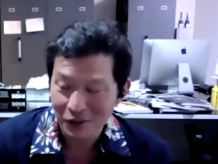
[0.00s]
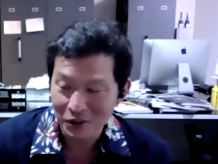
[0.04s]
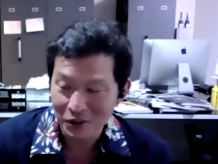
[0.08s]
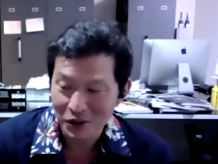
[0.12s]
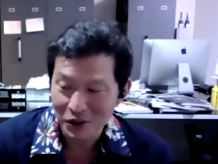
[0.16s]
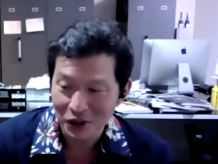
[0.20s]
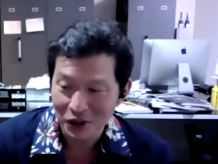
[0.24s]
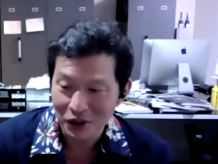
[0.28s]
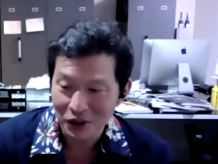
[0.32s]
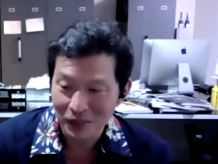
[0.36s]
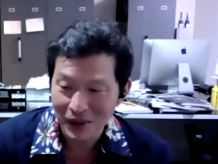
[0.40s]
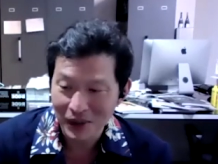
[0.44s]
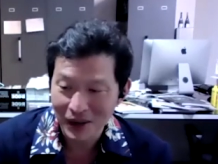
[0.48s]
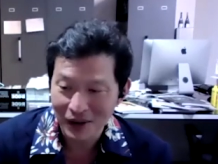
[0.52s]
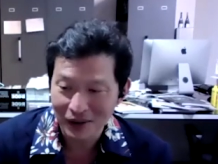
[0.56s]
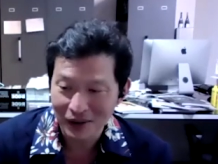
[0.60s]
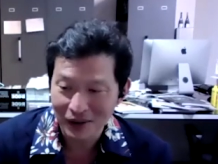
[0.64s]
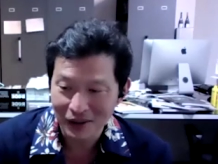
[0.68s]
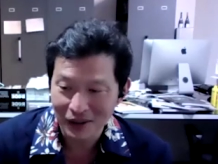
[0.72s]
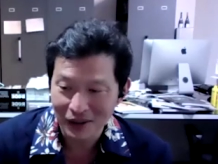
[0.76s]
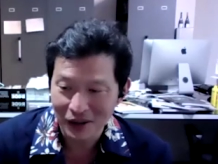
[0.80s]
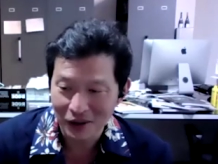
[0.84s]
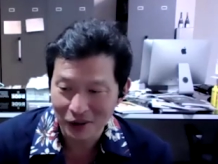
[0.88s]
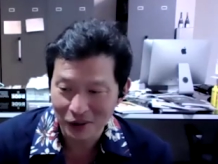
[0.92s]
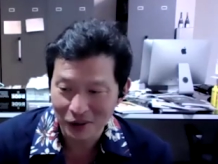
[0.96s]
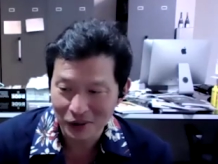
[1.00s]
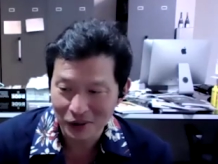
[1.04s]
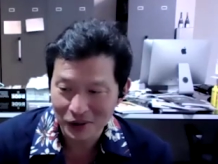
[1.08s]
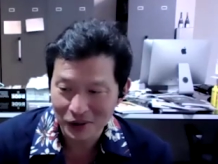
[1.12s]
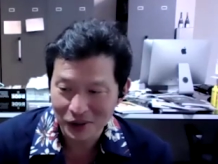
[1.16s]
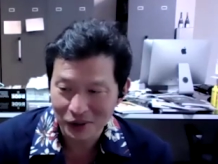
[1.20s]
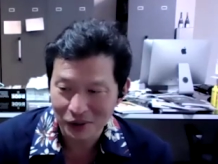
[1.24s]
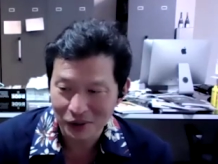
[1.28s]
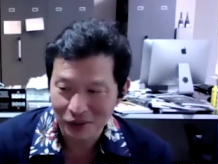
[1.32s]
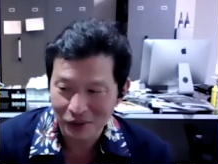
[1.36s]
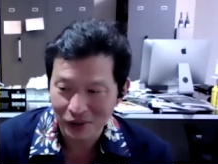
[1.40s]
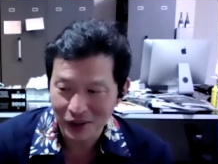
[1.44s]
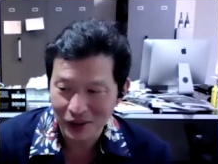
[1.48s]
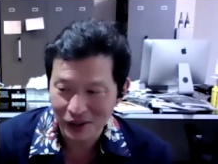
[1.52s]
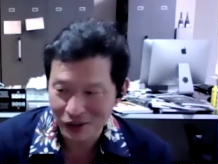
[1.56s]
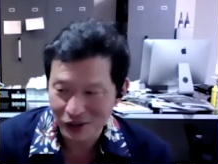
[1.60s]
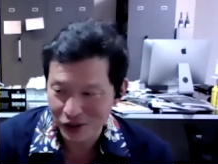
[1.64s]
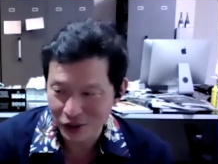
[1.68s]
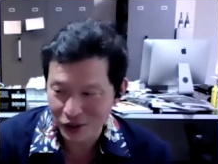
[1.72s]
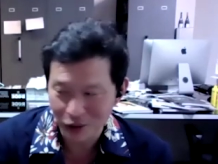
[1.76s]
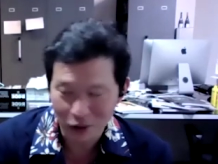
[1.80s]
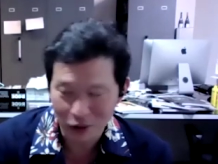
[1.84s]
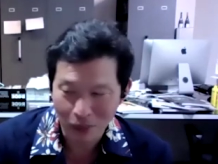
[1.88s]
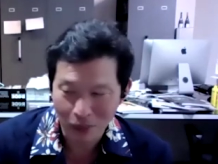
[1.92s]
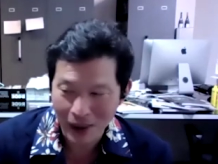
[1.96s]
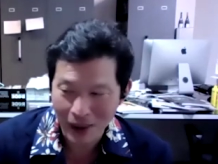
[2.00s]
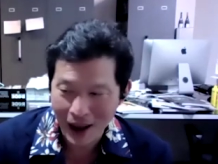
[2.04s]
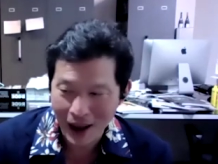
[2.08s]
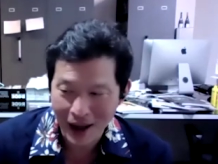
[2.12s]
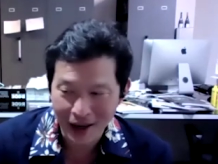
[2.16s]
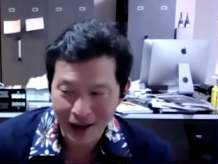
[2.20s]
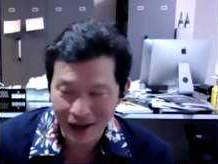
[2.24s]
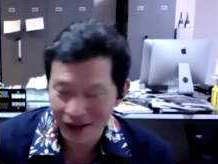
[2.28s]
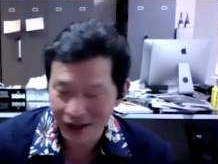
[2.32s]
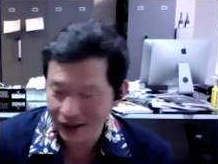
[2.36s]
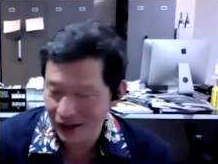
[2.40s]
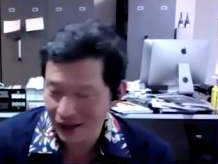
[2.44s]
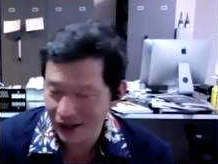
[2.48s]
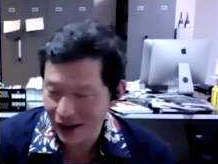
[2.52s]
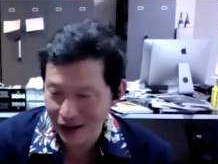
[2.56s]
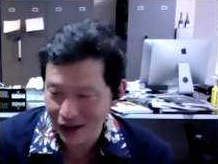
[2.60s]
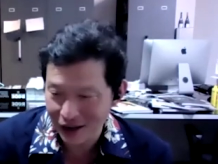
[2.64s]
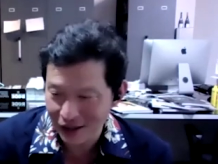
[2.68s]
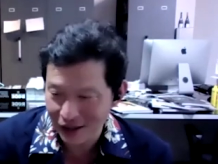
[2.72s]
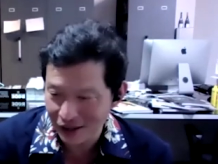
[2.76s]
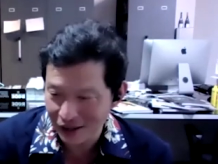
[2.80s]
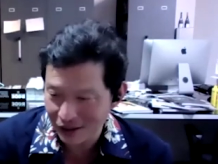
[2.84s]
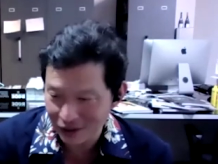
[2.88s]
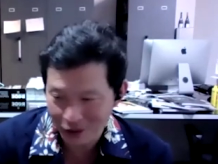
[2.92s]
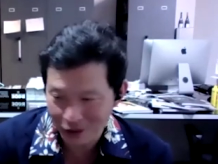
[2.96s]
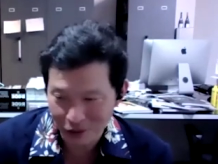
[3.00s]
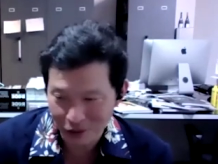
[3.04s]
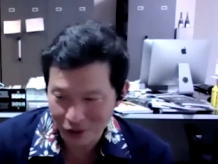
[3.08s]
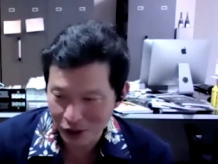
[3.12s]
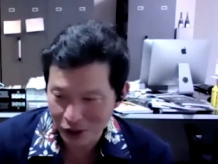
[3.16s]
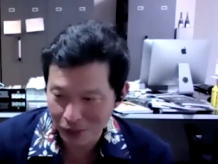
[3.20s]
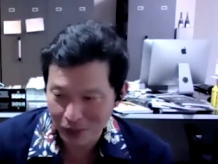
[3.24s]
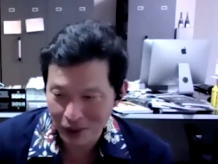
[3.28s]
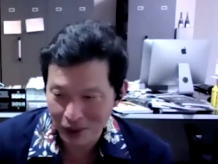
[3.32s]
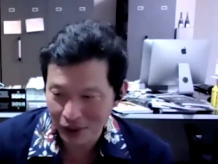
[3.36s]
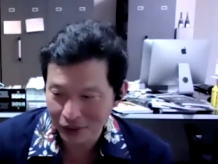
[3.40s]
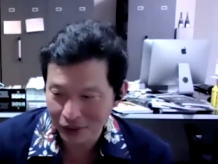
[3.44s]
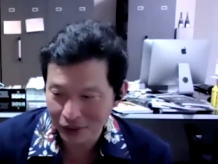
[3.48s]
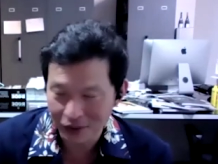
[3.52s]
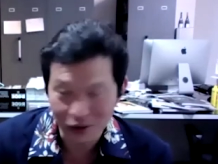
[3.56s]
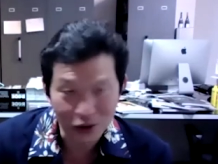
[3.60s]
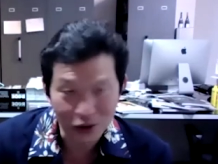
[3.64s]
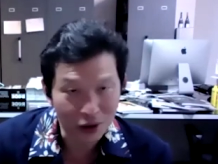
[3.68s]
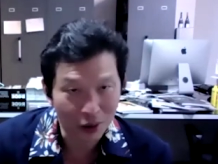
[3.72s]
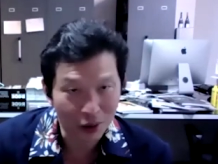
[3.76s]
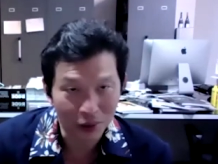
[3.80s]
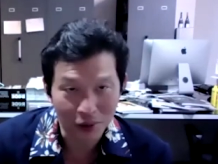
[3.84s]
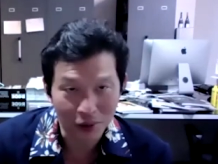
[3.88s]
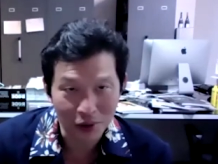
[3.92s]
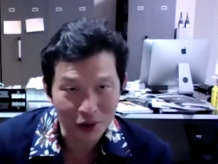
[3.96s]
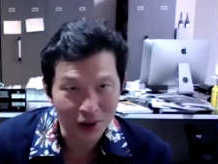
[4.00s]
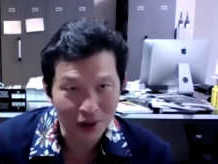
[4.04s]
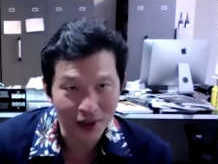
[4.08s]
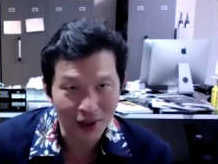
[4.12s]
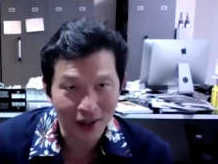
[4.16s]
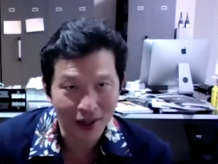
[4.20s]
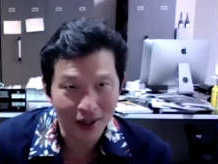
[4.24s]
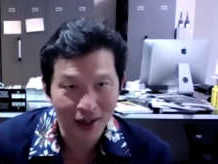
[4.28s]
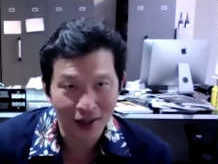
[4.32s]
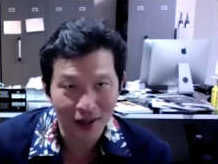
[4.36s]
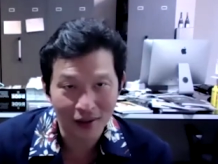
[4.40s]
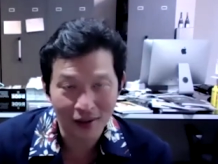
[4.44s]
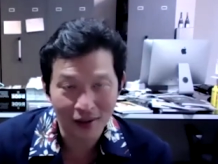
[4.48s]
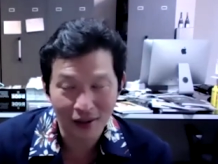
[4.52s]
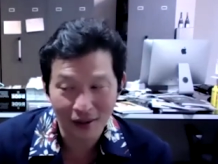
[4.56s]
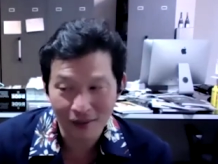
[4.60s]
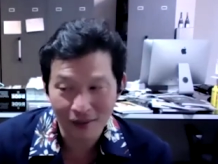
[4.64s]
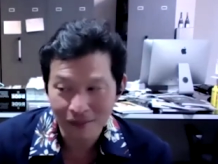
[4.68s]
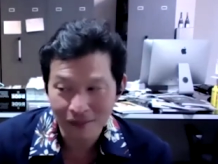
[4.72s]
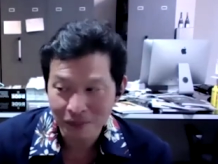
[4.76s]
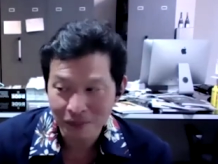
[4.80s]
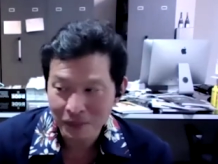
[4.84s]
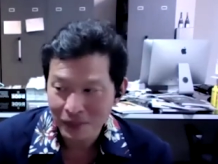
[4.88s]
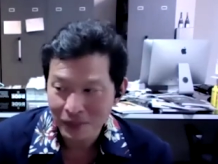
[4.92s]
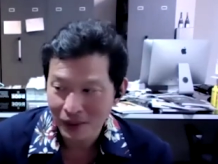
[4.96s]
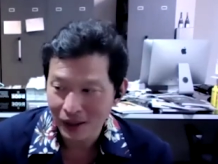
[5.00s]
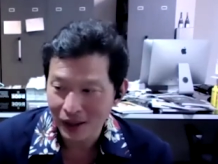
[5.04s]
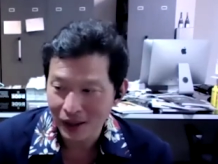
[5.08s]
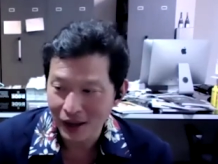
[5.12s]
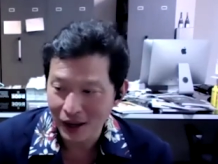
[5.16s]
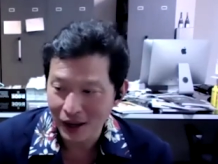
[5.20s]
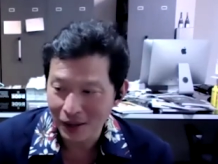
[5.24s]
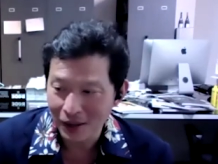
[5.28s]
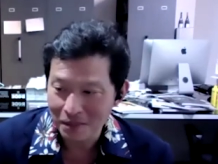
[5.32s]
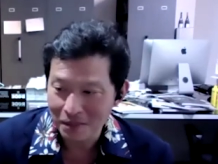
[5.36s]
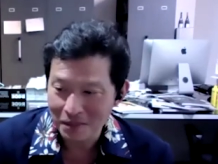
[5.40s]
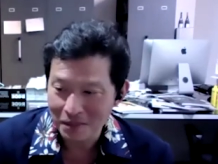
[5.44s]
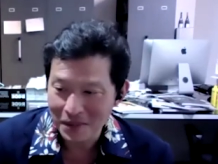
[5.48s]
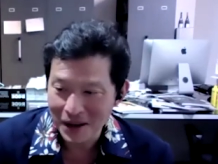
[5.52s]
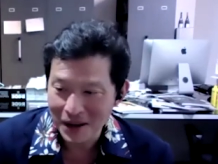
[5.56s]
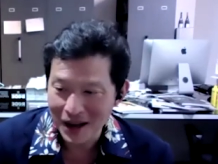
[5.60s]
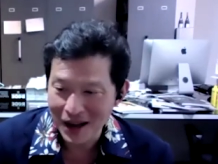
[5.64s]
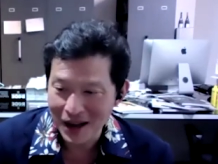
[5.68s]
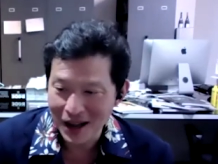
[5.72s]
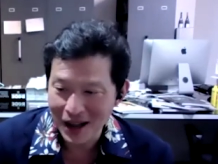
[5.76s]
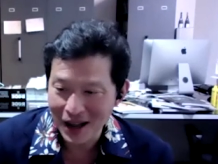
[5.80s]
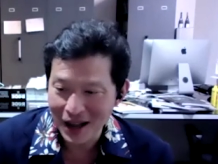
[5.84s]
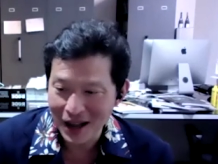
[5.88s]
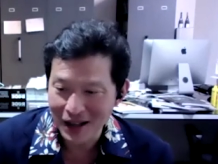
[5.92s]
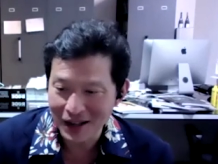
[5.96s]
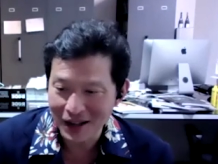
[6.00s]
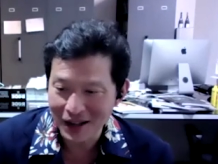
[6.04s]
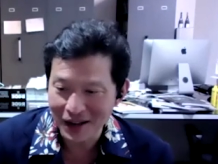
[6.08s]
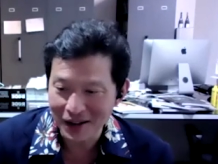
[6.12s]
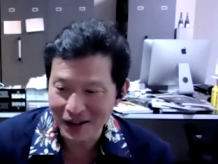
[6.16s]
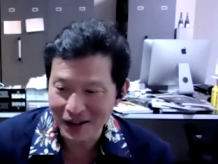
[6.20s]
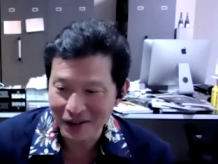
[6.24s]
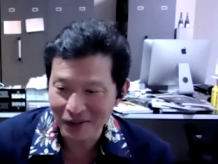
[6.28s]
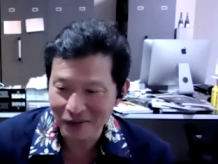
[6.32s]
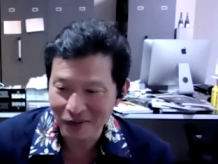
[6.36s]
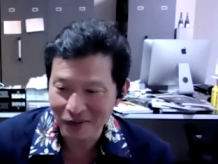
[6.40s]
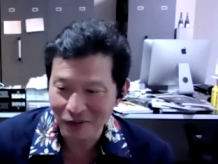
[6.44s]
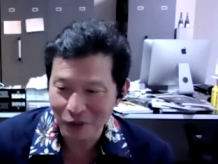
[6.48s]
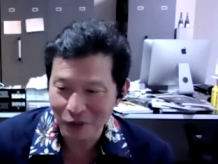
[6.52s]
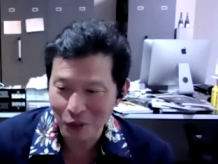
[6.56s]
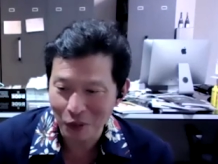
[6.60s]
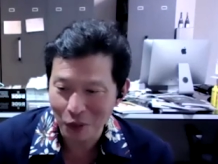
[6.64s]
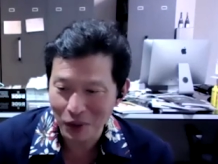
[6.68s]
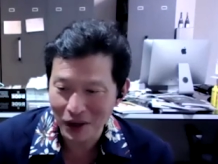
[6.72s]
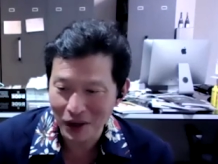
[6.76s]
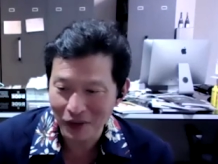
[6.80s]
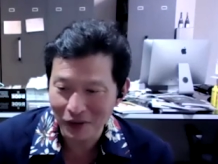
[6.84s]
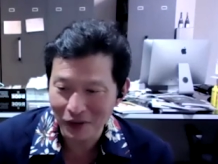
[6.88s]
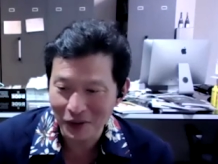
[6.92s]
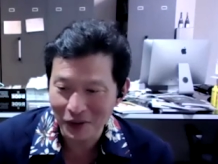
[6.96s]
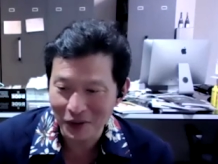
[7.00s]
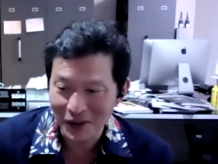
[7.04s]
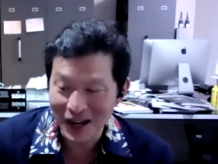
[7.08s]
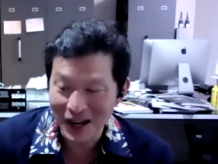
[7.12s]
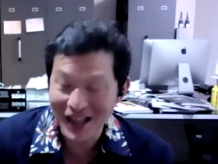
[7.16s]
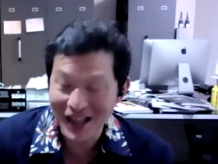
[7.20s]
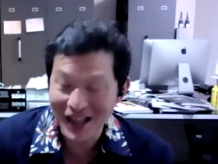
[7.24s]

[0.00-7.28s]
it was all about you know sort of like zero padding and you know Neapolitan mm-hmm. shoulders and that kind of thing. Um, and then for whatever